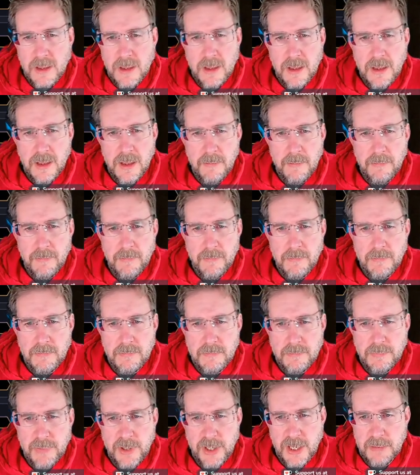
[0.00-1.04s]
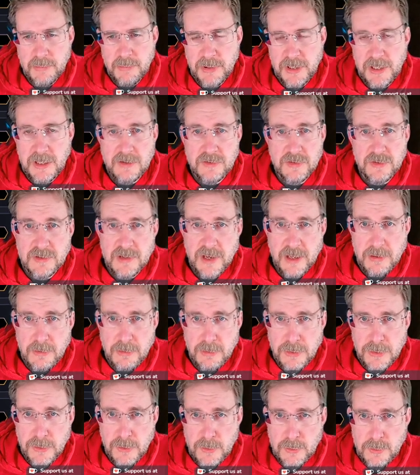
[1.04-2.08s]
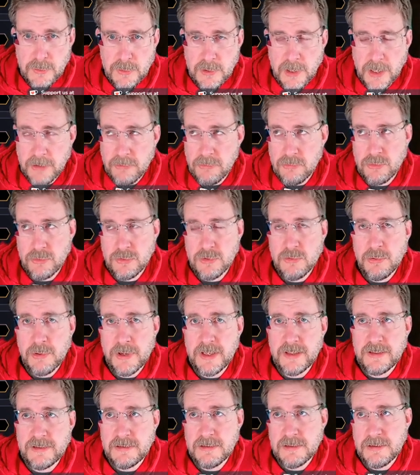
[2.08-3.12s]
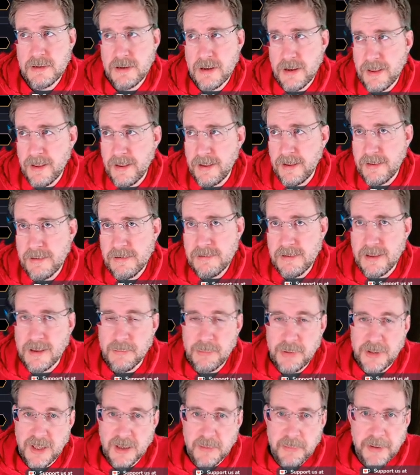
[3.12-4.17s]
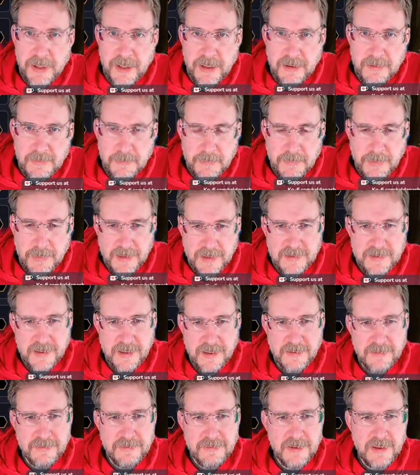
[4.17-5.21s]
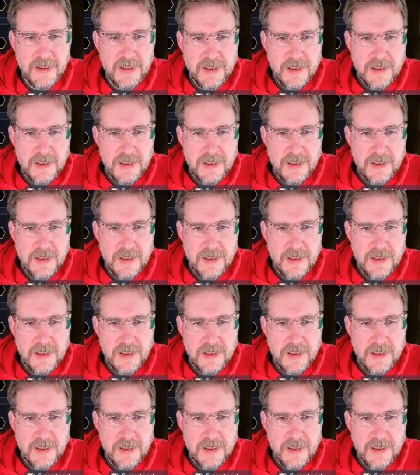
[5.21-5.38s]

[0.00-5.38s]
Um, BRP. So it's like Cthulhu, like RuneQuest, like, yeah, BRP by itself.